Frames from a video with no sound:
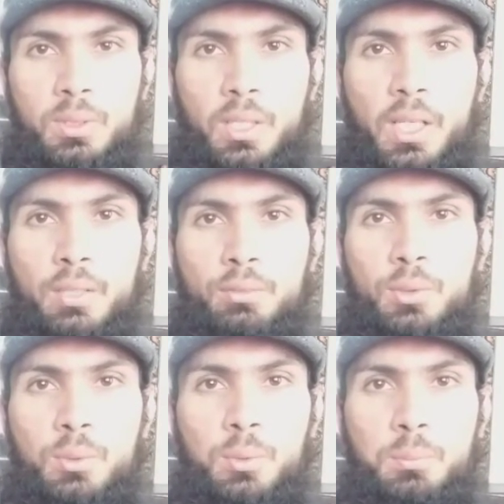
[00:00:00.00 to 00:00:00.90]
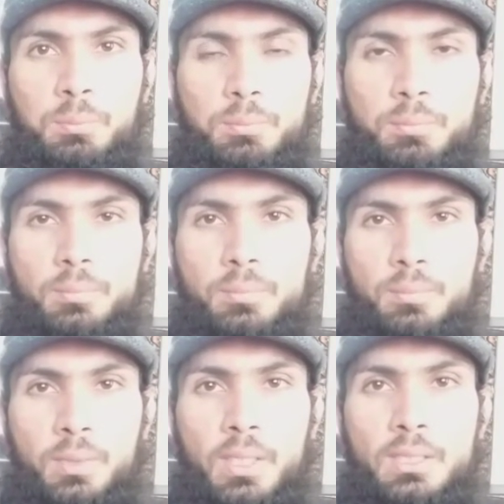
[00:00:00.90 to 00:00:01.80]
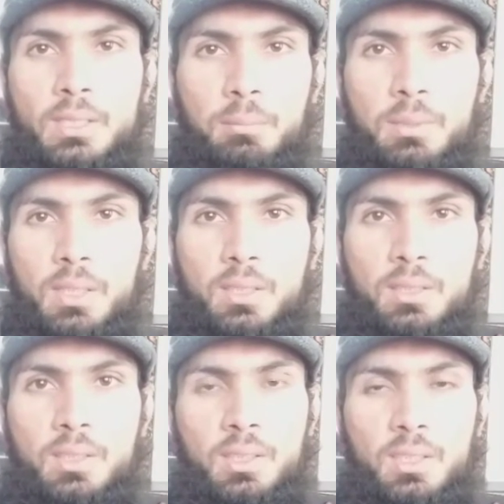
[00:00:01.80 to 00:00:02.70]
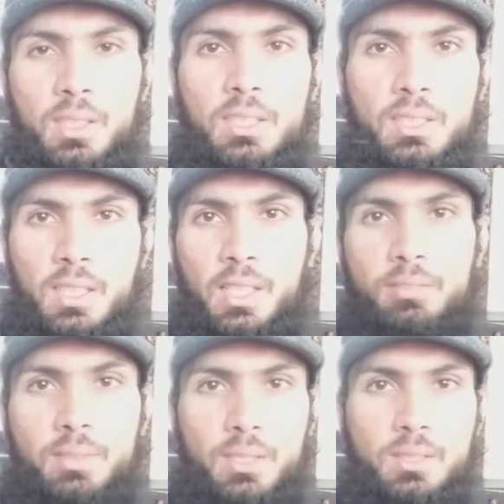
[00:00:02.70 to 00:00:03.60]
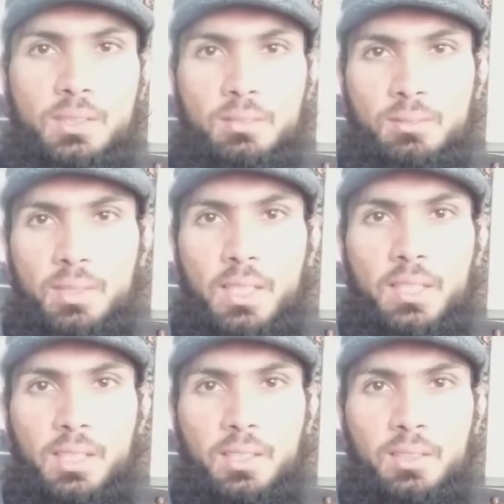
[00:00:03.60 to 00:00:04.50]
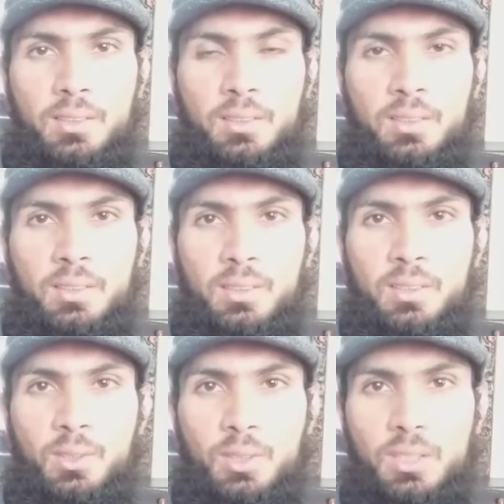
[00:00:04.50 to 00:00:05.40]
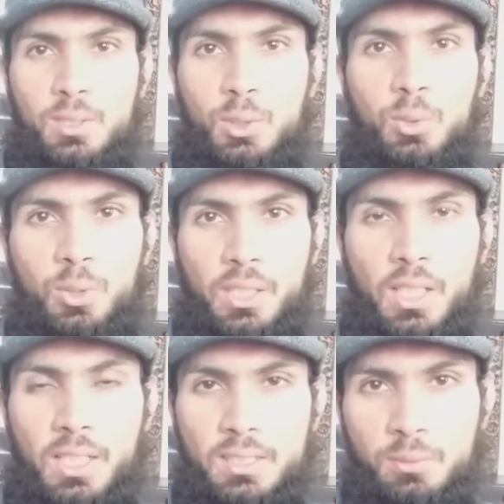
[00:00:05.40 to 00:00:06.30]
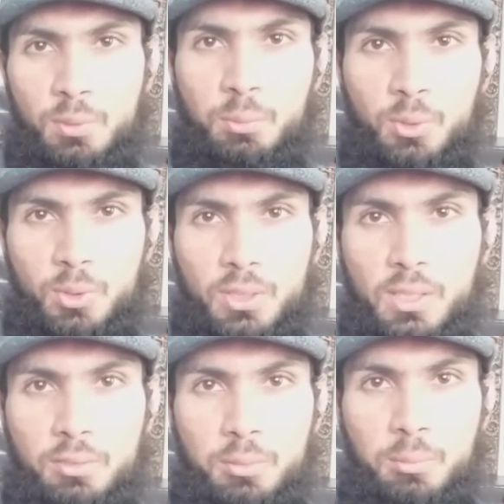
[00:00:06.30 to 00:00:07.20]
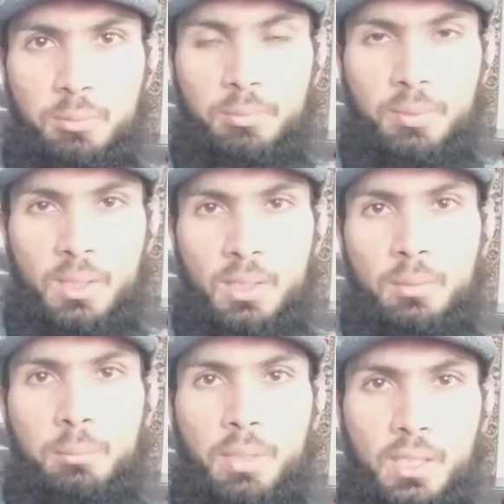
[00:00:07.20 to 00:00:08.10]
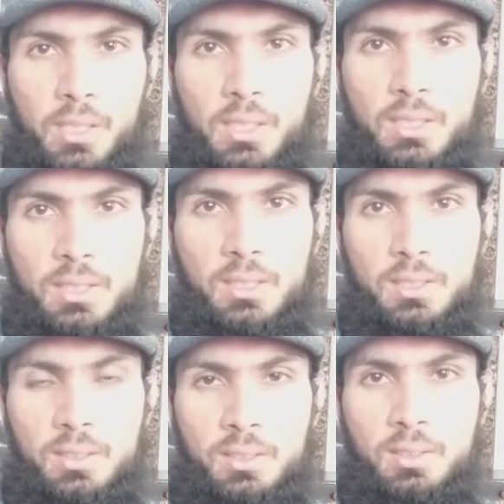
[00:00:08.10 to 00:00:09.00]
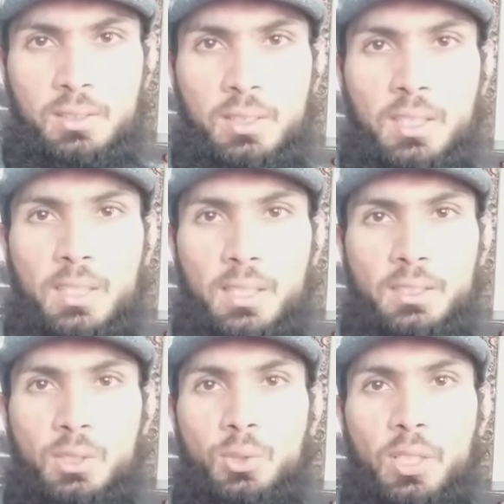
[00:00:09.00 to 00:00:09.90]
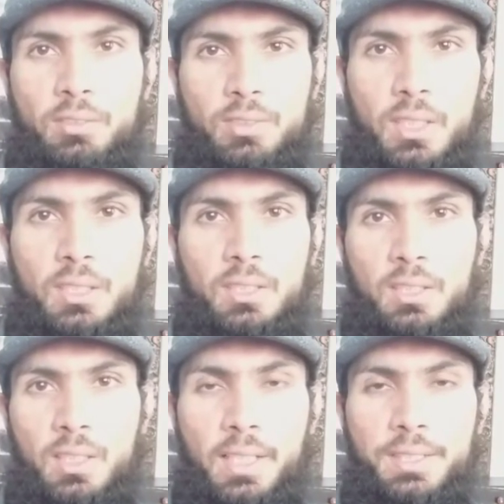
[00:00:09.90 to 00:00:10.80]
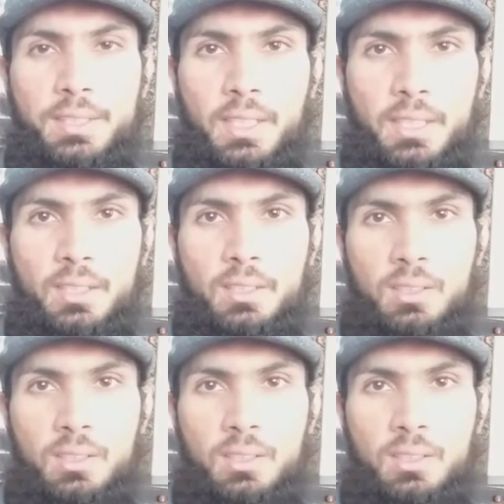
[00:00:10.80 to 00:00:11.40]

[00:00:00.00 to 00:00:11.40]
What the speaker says: Have you done something? Yes, I have done that thing. Okay, so you can ask from yourself many things. The things you have done that day.